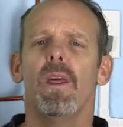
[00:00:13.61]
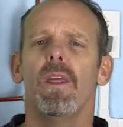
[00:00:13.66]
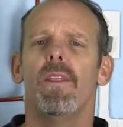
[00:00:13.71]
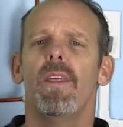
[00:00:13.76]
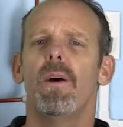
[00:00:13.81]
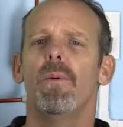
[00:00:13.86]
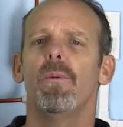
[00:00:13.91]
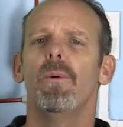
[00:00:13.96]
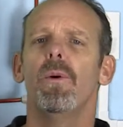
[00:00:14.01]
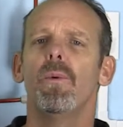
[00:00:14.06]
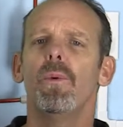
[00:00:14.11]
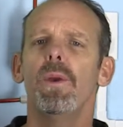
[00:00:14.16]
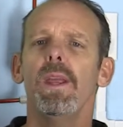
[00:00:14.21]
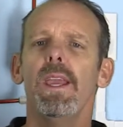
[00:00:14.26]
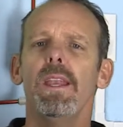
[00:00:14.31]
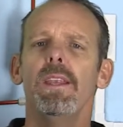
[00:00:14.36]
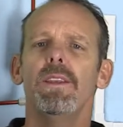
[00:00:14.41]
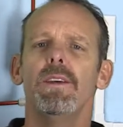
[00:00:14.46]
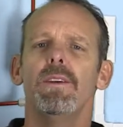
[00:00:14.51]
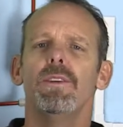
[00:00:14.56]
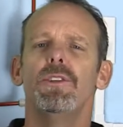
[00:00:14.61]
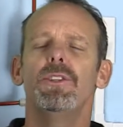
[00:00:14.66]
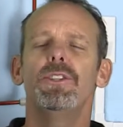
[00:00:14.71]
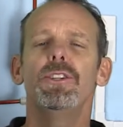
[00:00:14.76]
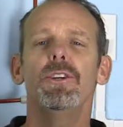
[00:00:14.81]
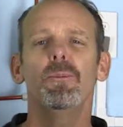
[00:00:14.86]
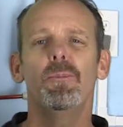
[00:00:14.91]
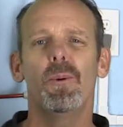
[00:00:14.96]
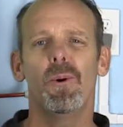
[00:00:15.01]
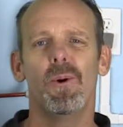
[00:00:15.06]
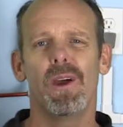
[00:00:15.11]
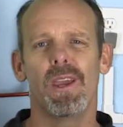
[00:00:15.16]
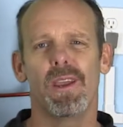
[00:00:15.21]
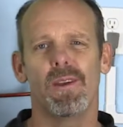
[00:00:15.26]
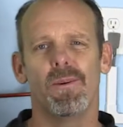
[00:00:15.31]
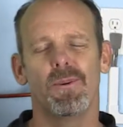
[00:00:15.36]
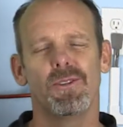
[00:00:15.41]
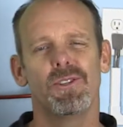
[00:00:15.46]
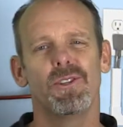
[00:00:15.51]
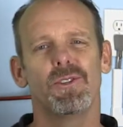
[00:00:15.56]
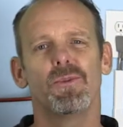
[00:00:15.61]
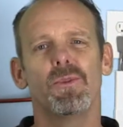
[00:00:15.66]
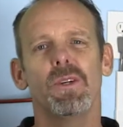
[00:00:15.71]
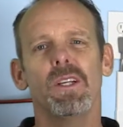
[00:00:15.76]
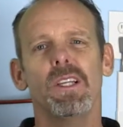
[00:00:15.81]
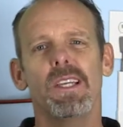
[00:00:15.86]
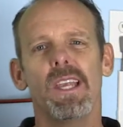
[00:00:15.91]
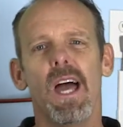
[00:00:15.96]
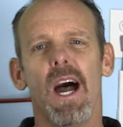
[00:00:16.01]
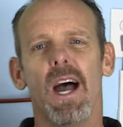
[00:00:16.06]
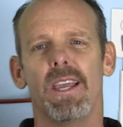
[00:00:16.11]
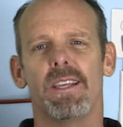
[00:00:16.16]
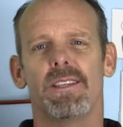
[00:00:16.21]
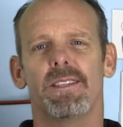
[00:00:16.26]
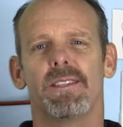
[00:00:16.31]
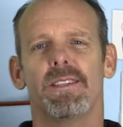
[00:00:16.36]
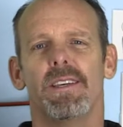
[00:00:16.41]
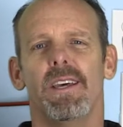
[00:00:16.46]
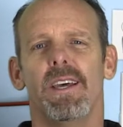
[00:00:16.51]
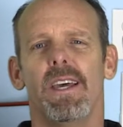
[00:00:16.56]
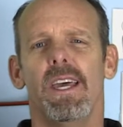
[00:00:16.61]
that will read dew point, which is really nice.